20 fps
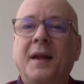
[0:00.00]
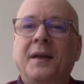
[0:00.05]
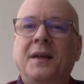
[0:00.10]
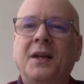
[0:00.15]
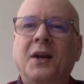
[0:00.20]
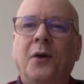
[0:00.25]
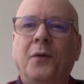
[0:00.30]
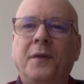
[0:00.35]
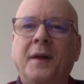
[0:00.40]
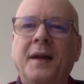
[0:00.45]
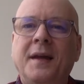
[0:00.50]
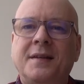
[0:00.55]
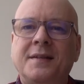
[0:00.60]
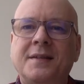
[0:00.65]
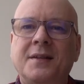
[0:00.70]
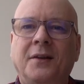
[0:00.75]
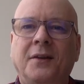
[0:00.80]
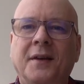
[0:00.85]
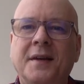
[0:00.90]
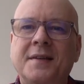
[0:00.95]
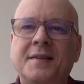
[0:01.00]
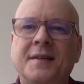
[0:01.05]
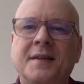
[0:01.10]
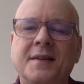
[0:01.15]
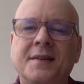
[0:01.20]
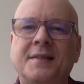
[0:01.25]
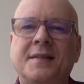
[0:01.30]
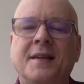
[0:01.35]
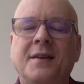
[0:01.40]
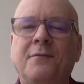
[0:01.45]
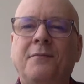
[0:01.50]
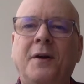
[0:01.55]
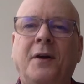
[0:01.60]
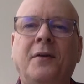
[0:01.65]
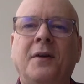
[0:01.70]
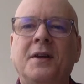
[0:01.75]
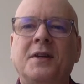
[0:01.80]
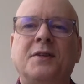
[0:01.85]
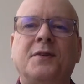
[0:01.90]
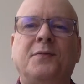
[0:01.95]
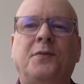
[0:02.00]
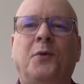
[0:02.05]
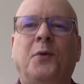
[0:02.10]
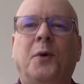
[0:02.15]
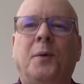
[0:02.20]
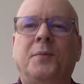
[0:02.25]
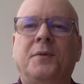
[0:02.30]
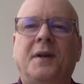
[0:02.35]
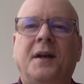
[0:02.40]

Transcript: you know, they still exist in various forms,